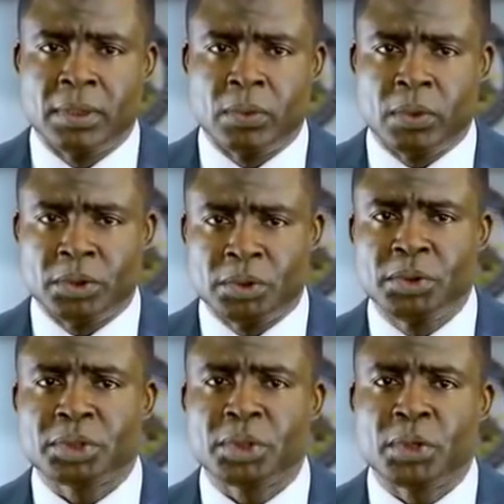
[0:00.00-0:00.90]
We will
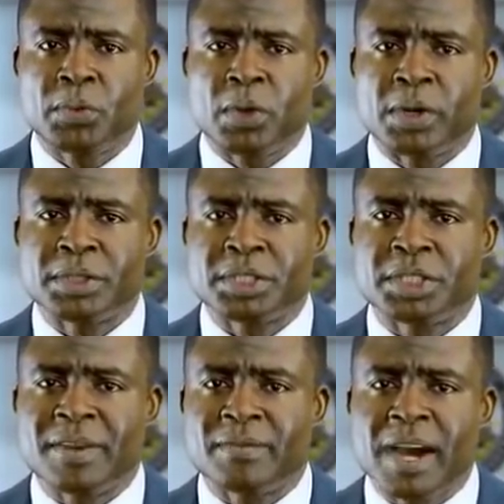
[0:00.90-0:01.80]
do so once
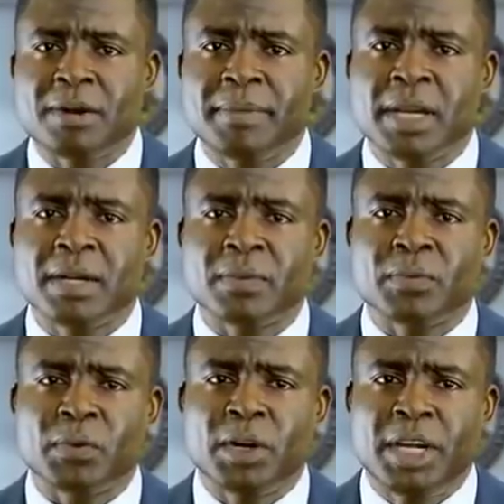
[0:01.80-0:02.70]
the environment
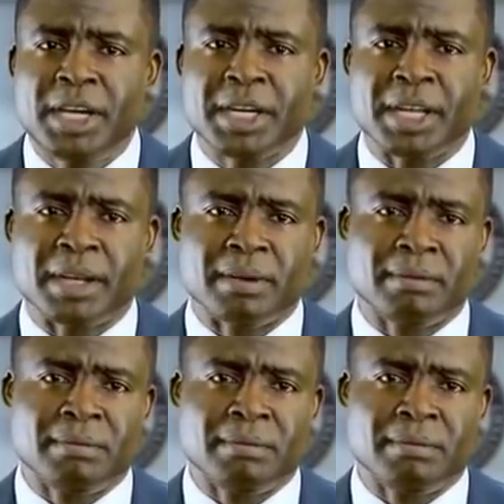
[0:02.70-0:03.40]
for learning